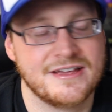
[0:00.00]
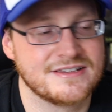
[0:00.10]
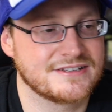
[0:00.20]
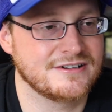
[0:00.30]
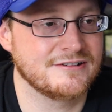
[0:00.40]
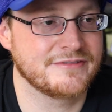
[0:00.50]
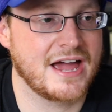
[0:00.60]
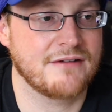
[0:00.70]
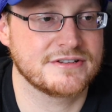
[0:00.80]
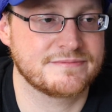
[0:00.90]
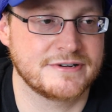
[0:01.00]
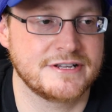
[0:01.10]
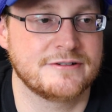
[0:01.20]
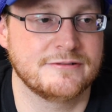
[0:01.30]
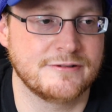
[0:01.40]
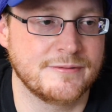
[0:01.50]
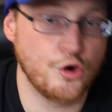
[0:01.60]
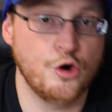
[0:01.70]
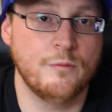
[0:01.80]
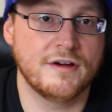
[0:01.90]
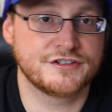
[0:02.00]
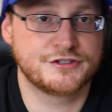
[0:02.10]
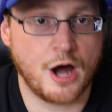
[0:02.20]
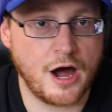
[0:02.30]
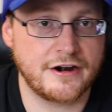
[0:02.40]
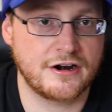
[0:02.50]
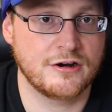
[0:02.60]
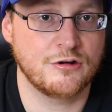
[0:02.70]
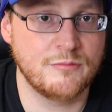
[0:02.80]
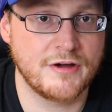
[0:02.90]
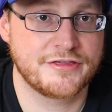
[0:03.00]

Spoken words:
So that was pretty cool. Uma's daughter, Uma